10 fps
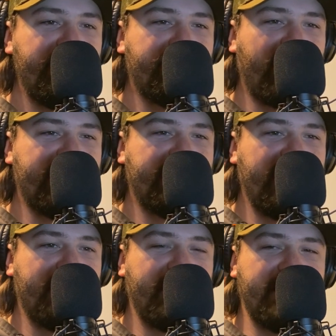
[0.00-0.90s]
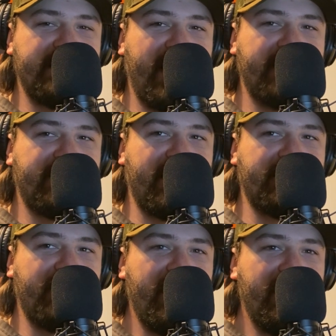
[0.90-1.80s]
Try to see him, and then Dad's
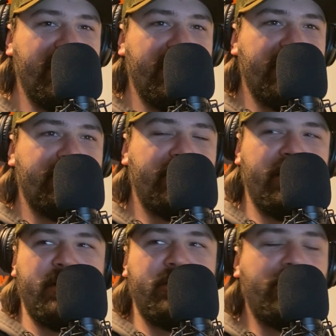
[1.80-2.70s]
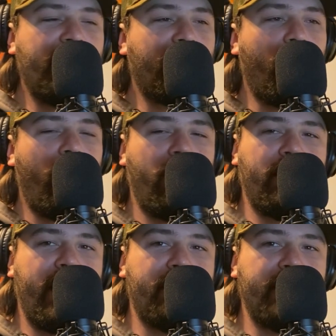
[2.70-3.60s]
gotta. You gotta go
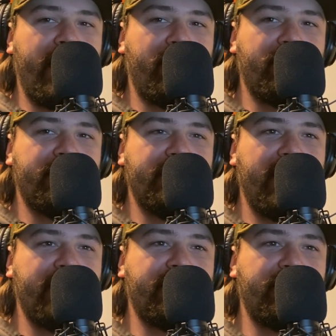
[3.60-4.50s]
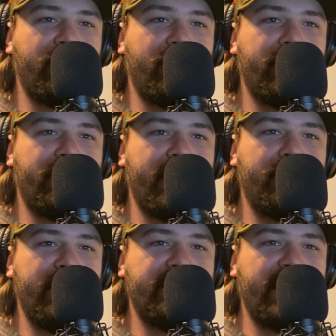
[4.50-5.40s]
all out nowadays if you want to
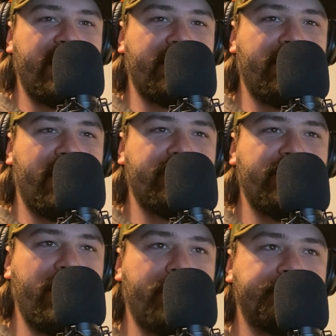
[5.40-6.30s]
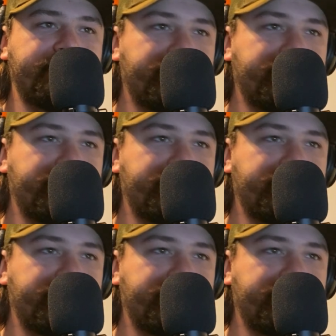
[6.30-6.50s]
like be Santa Claus. You know.